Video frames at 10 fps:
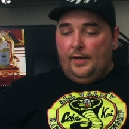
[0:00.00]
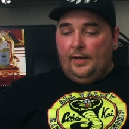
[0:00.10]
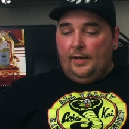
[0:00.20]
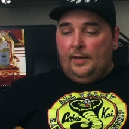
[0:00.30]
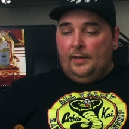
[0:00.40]

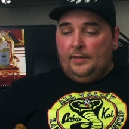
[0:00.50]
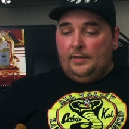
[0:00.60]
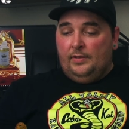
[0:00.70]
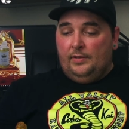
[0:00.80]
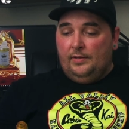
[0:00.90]

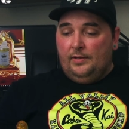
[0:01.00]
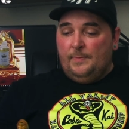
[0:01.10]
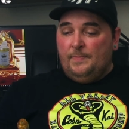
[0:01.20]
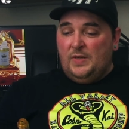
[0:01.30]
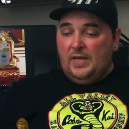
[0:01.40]
And
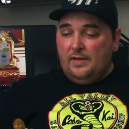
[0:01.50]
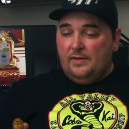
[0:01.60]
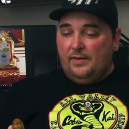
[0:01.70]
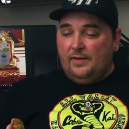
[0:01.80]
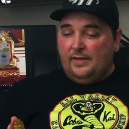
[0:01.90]
yeah,
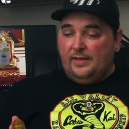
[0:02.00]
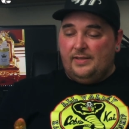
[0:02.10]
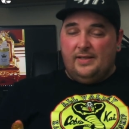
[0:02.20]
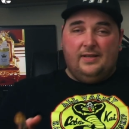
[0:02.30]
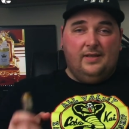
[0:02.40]
I think
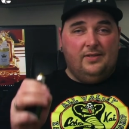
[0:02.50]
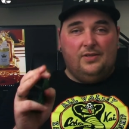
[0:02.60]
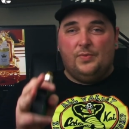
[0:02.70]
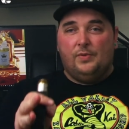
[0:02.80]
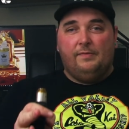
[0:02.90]
that's it.
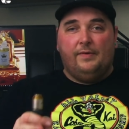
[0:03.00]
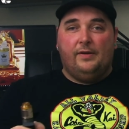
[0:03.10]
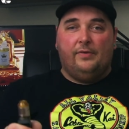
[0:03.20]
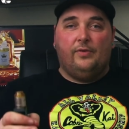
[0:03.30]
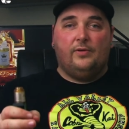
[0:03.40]
Just one
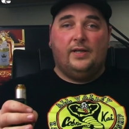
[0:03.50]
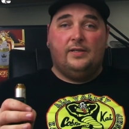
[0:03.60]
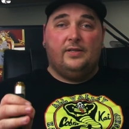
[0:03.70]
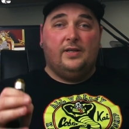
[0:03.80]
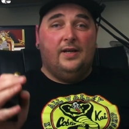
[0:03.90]
final thought,
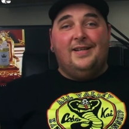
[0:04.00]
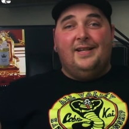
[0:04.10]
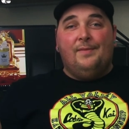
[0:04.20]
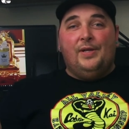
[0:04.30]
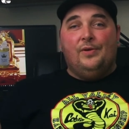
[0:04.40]
guys.
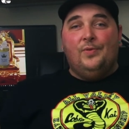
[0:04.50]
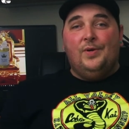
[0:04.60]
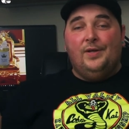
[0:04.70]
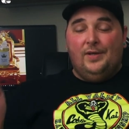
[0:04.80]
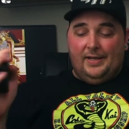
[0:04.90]
Let me
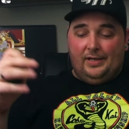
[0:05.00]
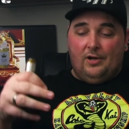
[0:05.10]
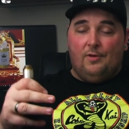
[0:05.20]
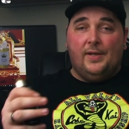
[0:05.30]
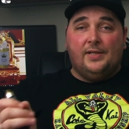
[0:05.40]
know in the
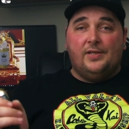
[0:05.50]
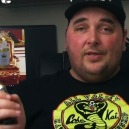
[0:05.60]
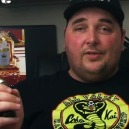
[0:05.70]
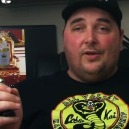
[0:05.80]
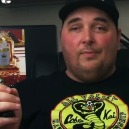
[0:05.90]

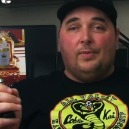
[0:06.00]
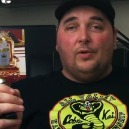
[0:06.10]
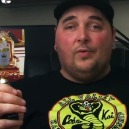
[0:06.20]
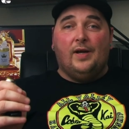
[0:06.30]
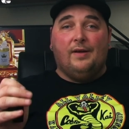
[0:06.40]
comments down
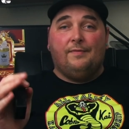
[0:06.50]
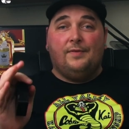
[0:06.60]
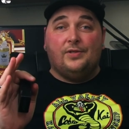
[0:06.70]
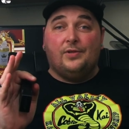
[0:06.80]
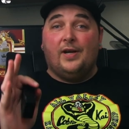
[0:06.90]
below
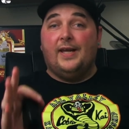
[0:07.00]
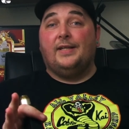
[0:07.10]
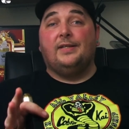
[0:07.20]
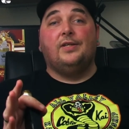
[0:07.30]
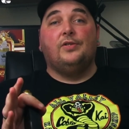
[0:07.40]
if you are
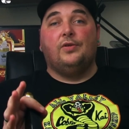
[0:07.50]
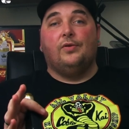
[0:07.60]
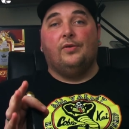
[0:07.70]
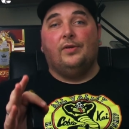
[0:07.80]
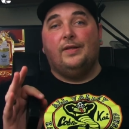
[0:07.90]
heading
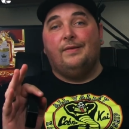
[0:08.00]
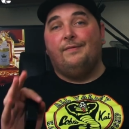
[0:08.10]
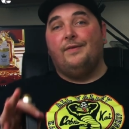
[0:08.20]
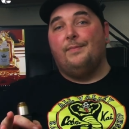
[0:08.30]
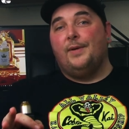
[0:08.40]
to the
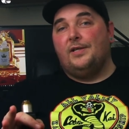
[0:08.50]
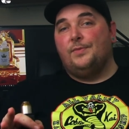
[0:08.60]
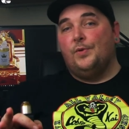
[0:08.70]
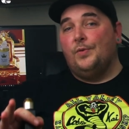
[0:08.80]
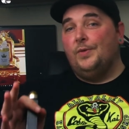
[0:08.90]
Vape
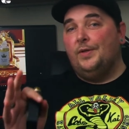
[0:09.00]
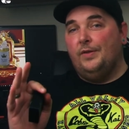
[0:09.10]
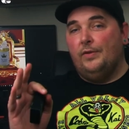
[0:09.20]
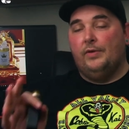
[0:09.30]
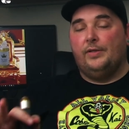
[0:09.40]
Expo,
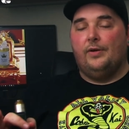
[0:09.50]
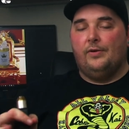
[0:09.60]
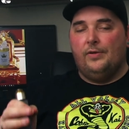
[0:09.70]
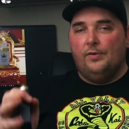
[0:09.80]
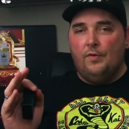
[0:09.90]
the
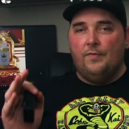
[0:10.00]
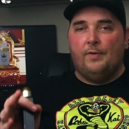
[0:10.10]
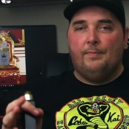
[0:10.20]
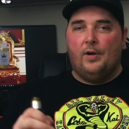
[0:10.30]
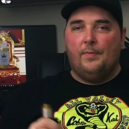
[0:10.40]
return
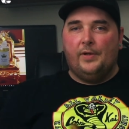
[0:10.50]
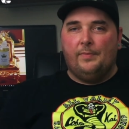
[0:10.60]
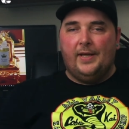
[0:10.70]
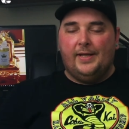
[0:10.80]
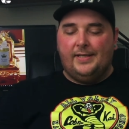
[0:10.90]
over in
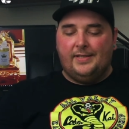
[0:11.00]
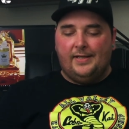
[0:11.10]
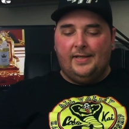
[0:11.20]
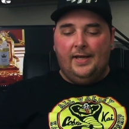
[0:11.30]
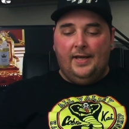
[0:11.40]
Birmingham
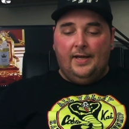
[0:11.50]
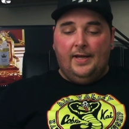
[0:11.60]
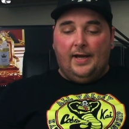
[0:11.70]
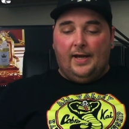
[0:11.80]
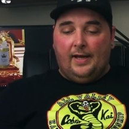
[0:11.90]
NEC.
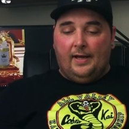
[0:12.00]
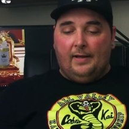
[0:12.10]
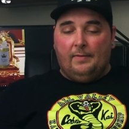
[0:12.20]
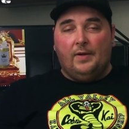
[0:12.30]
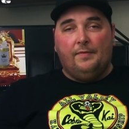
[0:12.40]

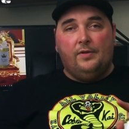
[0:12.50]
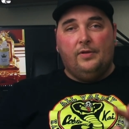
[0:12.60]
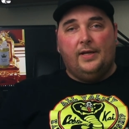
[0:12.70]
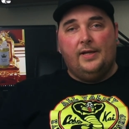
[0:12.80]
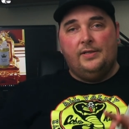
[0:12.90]
Um, a few
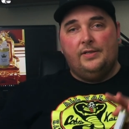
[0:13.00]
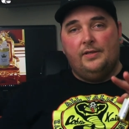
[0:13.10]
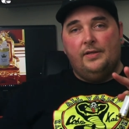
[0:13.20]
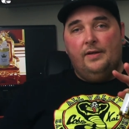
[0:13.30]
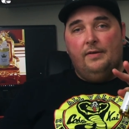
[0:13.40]
of the
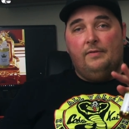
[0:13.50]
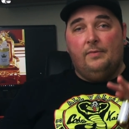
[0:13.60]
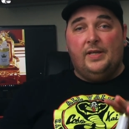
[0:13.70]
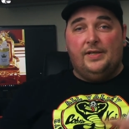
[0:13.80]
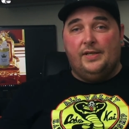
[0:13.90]
guys
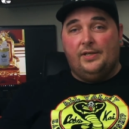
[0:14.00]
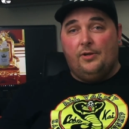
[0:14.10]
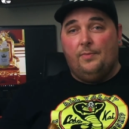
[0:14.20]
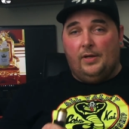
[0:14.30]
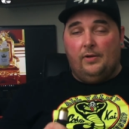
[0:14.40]
from the E-Cig
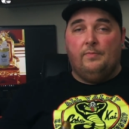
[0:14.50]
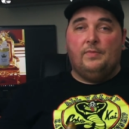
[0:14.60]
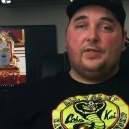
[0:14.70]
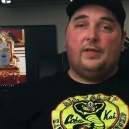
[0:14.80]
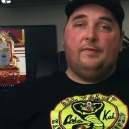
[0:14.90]
shop, including
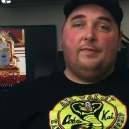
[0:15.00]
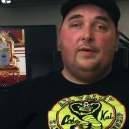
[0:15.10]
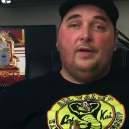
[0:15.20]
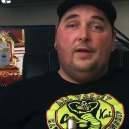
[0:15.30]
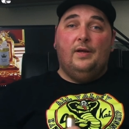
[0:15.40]
myself,